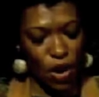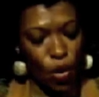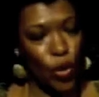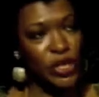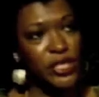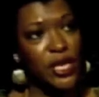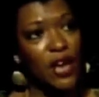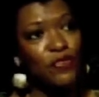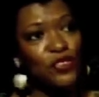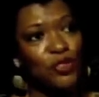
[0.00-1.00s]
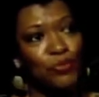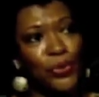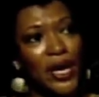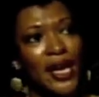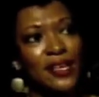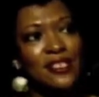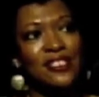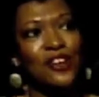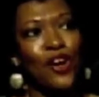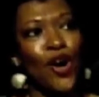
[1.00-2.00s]
or deft braids
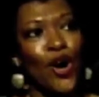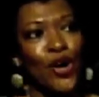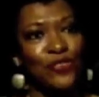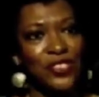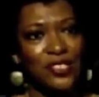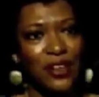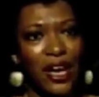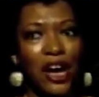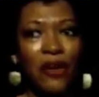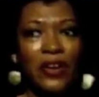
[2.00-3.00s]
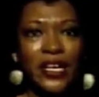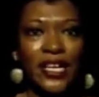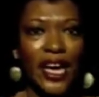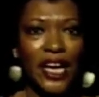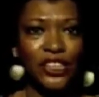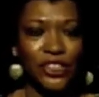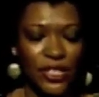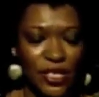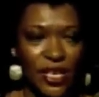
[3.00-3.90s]
carved into airy cages